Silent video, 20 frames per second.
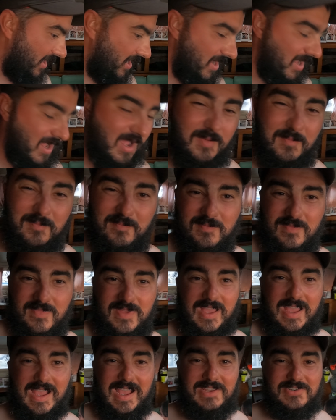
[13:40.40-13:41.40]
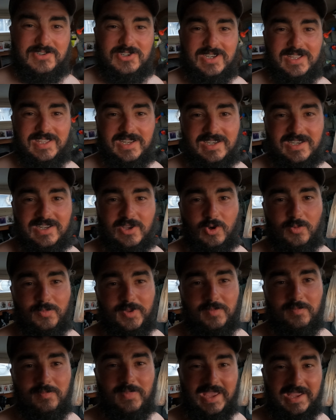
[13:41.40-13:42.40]
I'm actually a little
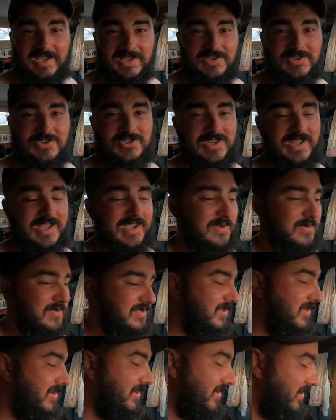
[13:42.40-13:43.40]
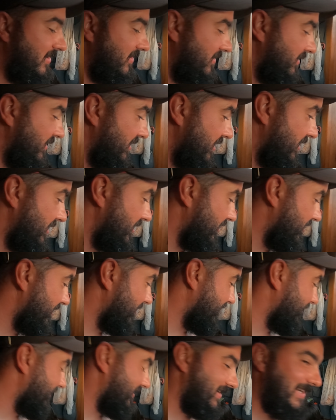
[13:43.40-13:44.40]
bit peckish now, so
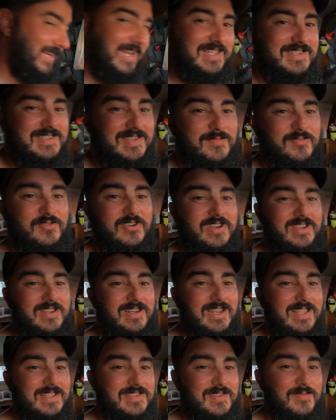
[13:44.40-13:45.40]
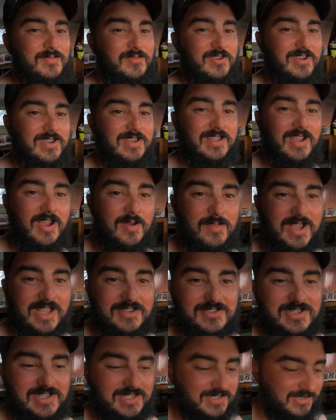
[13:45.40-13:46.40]
classic Bryn. I'm
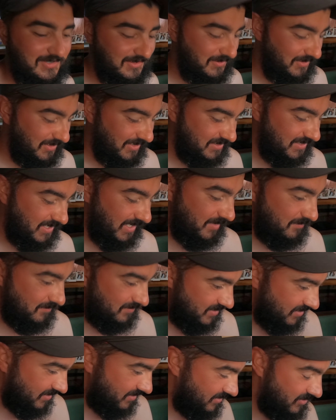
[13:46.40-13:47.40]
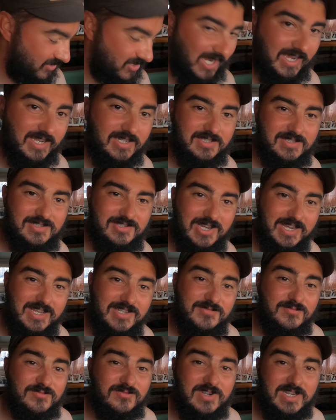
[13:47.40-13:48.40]
actually going to attempt...
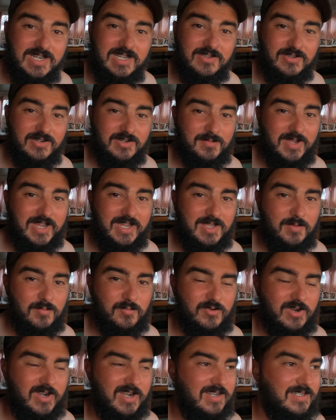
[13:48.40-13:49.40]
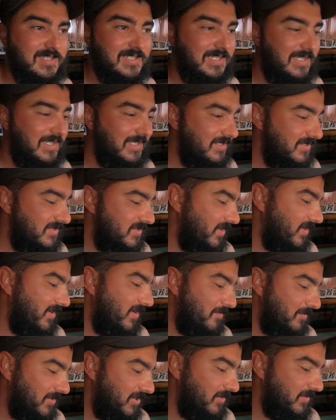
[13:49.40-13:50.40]
Jade's really good at making bread, so
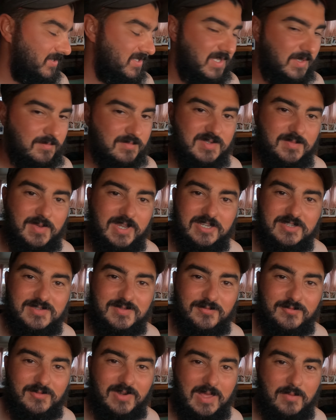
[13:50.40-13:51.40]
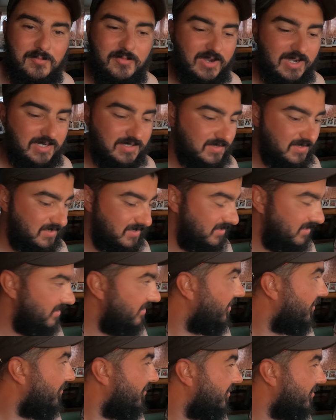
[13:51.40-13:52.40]
I'm going to attempt to make some flatbreads
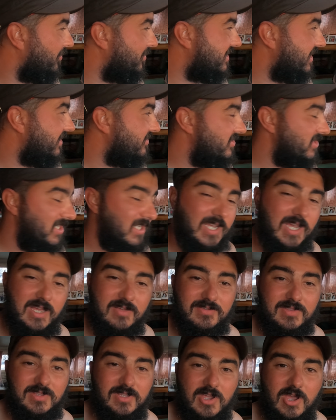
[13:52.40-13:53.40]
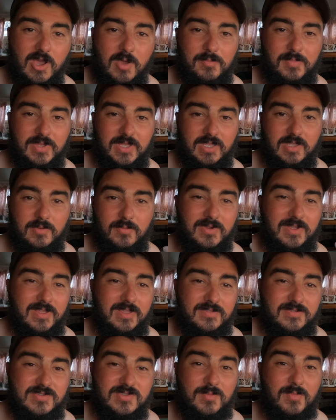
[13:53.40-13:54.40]
that we could potentially have in the cockpit
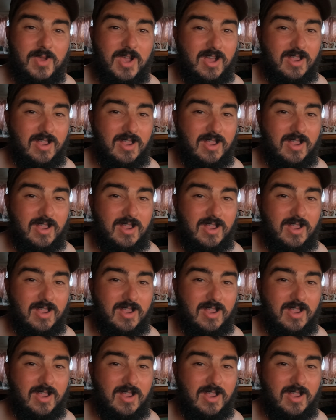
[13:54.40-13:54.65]
with some